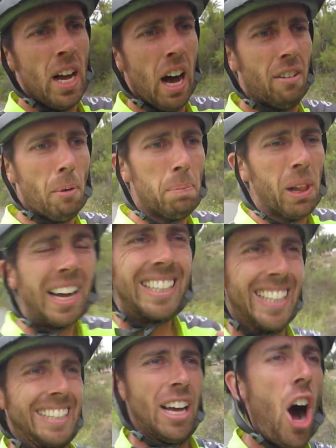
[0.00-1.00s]
of a place
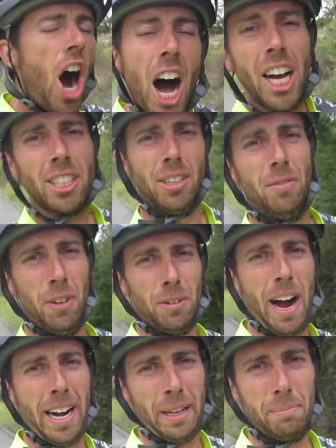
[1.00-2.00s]
that's awesome for
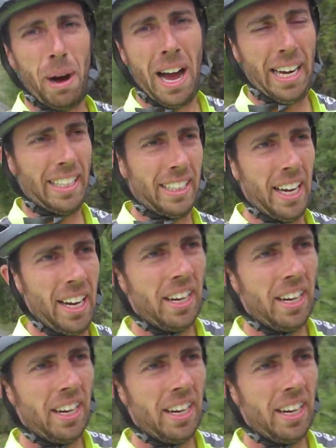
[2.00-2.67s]
riding bikes.